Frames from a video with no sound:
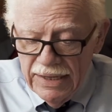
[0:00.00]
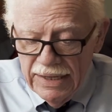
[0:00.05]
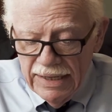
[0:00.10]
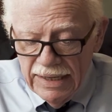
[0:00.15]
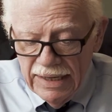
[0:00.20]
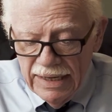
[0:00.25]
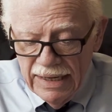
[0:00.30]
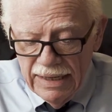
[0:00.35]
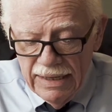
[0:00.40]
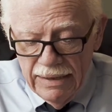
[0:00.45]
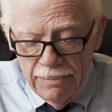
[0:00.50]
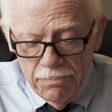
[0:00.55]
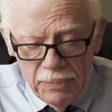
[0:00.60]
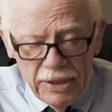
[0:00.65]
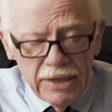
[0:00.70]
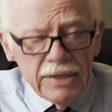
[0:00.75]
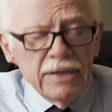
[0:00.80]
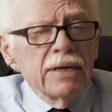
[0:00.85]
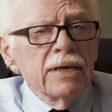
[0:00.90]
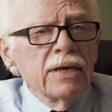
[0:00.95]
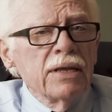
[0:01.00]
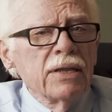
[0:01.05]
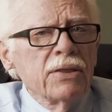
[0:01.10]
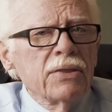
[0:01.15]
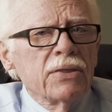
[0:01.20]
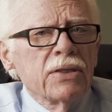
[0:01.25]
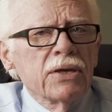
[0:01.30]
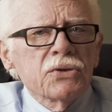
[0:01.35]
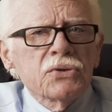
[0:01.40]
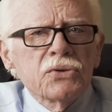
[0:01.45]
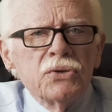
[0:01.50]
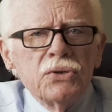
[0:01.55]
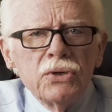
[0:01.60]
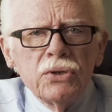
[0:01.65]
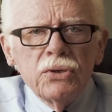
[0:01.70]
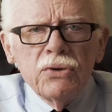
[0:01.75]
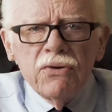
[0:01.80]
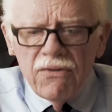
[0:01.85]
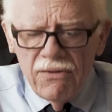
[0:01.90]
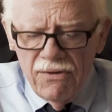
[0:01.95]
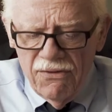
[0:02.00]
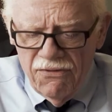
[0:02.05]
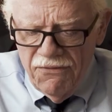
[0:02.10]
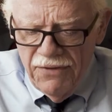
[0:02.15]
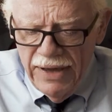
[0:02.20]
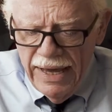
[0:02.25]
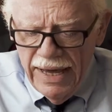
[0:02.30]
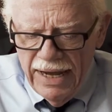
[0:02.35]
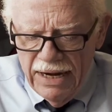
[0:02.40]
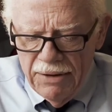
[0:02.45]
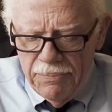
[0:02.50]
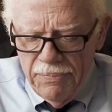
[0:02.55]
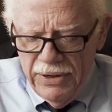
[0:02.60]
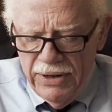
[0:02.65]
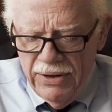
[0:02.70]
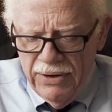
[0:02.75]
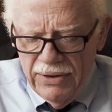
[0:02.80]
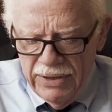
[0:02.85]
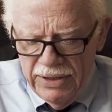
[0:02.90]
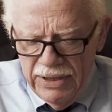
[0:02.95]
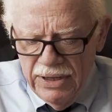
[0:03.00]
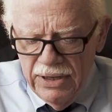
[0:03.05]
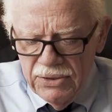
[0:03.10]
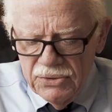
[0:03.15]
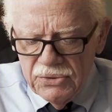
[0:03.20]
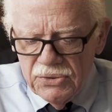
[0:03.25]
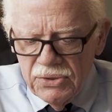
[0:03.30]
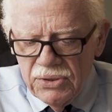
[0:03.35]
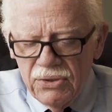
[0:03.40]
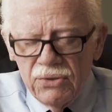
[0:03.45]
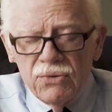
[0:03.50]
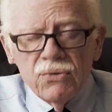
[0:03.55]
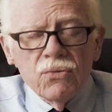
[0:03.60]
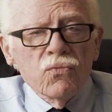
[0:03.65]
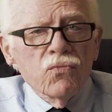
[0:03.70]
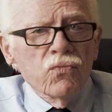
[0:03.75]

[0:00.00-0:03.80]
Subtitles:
But this new fad apparently is to